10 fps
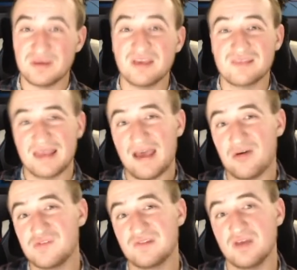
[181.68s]
that house
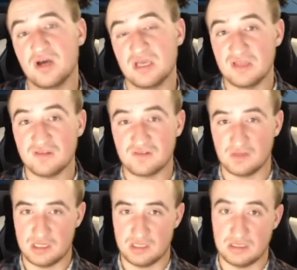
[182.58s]
is not
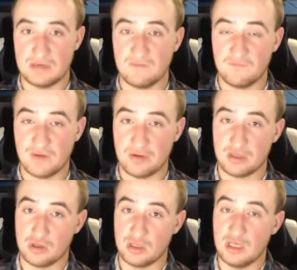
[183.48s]
insulated very
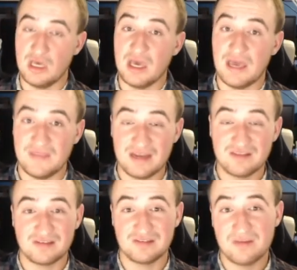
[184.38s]
good. And that is a
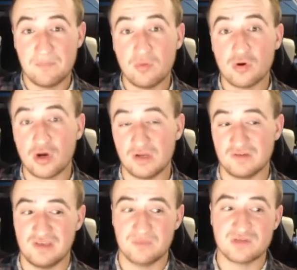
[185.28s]
simple
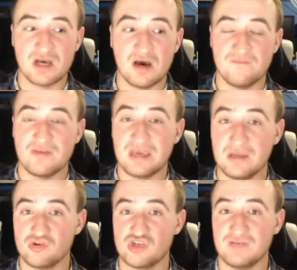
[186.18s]
concept of
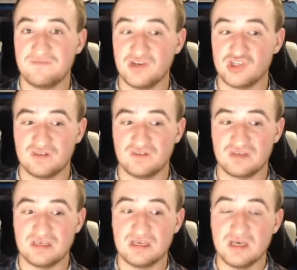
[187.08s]
energy efficiency.
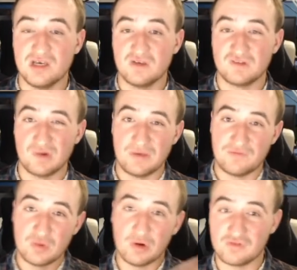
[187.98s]
So if you
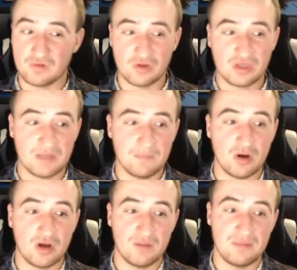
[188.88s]
also look at the
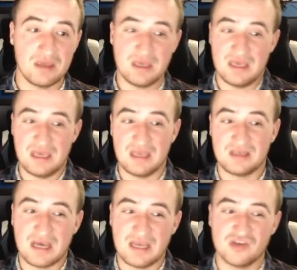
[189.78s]
bottom, it
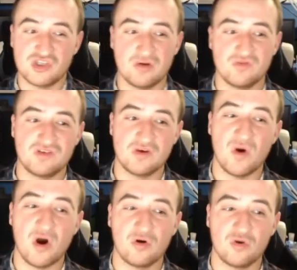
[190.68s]
kind of shows you
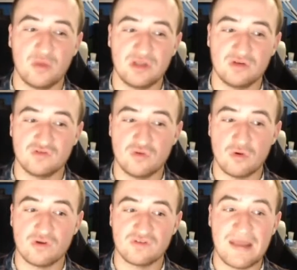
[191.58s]
all the windows,
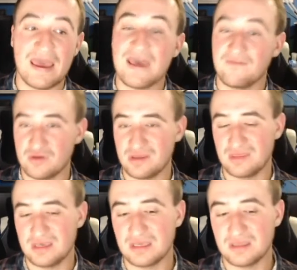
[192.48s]
doors, and
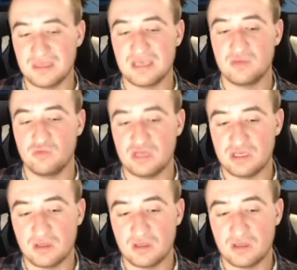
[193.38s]
everything that you need.